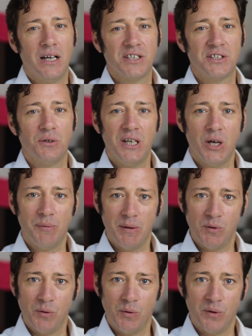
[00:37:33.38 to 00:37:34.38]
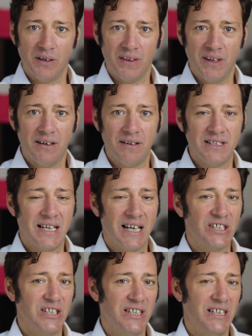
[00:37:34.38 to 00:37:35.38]
I just do a little bit more work there.
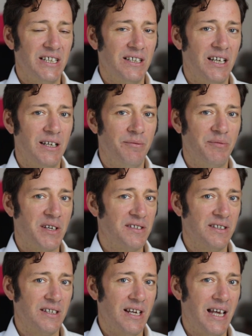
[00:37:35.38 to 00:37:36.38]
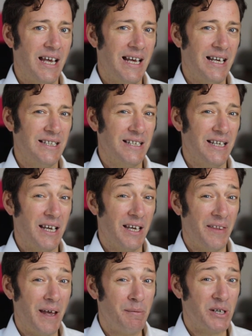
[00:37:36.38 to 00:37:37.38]
It actually doesn't
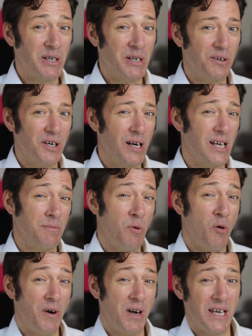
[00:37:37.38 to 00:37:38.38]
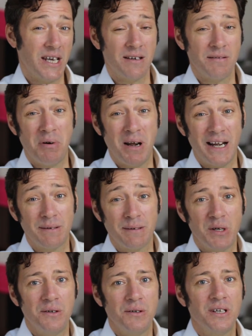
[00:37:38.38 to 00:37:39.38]
take that much longer because I'm already in
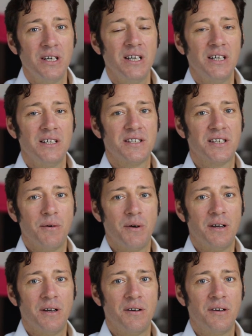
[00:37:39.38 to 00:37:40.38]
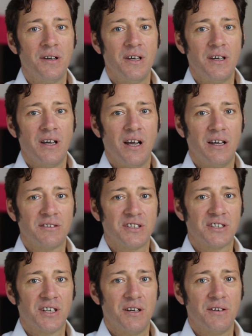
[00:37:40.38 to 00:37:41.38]
planning mode. So
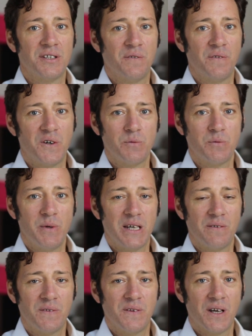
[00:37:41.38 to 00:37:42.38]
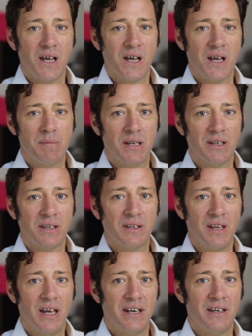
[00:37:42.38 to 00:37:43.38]
I'll just go to the first week of the coming
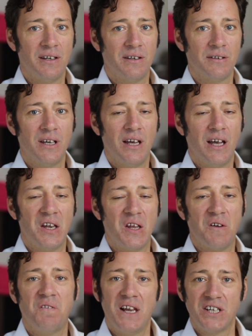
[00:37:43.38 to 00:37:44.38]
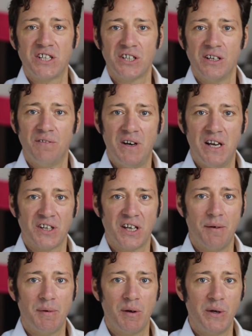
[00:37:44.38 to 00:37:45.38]
month, and I'll flesh
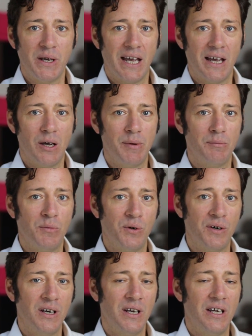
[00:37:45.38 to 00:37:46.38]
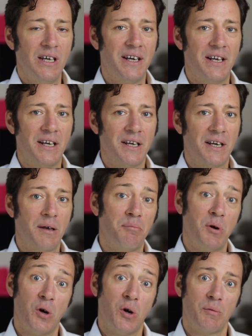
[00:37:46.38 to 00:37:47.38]
the coming week out a bit more, and
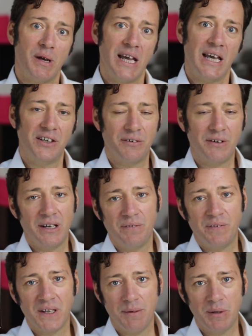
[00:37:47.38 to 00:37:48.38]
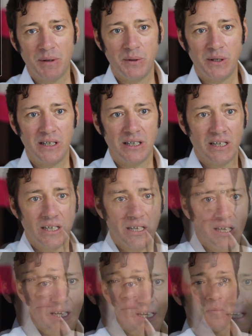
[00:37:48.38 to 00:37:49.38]
I'll block my calendar out for the coming week.